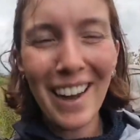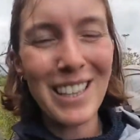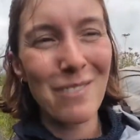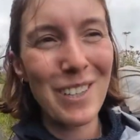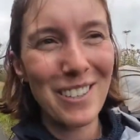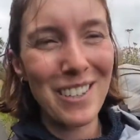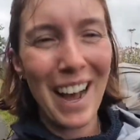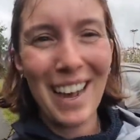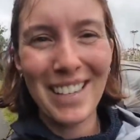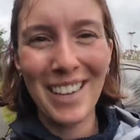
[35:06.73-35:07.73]
it's been so
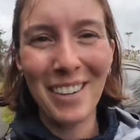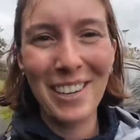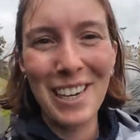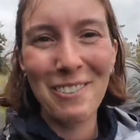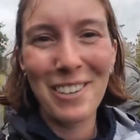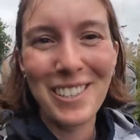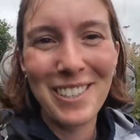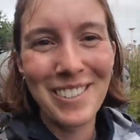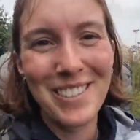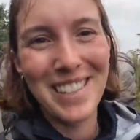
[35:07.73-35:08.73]
nice, I really
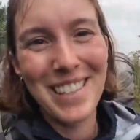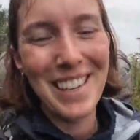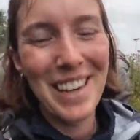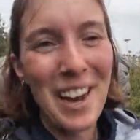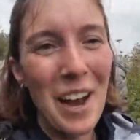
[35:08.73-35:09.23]
wanted to see